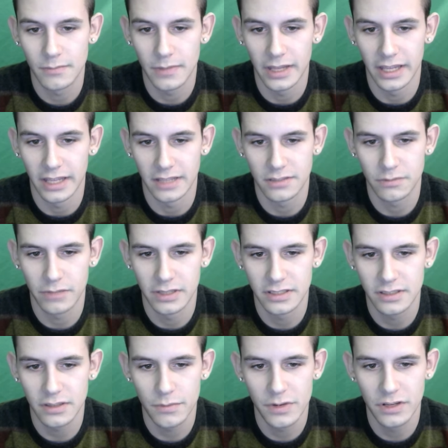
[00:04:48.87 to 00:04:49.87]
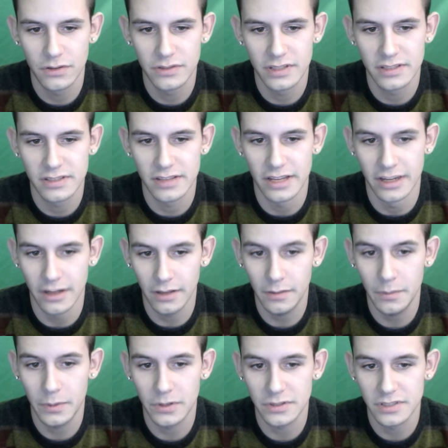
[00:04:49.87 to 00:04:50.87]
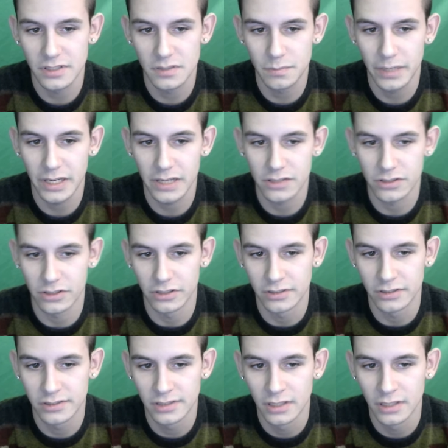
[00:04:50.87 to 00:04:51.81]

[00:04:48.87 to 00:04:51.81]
it's when someone uses another person's pictures